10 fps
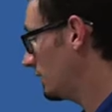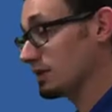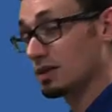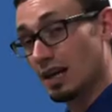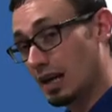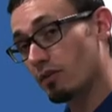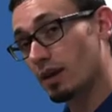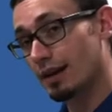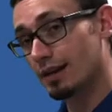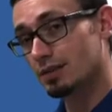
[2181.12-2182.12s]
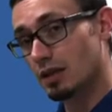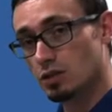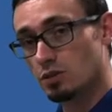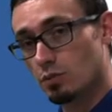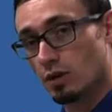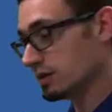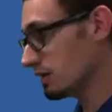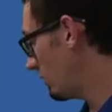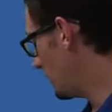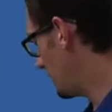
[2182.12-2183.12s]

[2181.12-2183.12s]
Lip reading: is going to have condensation present on that